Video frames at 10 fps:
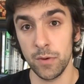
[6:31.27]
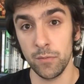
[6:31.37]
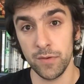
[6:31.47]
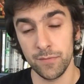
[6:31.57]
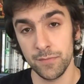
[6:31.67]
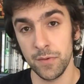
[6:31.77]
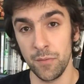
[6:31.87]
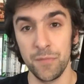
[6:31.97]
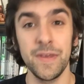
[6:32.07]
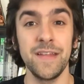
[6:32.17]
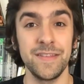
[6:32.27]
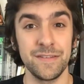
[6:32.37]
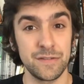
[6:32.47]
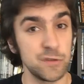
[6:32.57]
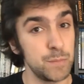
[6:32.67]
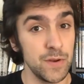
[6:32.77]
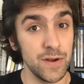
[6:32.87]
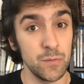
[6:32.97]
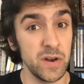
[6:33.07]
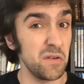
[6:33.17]
where we've upset this
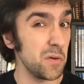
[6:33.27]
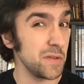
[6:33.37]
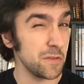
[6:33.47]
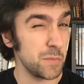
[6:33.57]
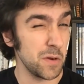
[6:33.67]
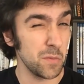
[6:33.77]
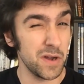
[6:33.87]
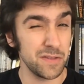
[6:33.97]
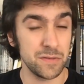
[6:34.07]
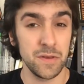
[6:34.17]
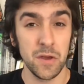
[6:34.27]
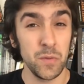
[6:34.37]
spirit. We don't know what the spirit wants.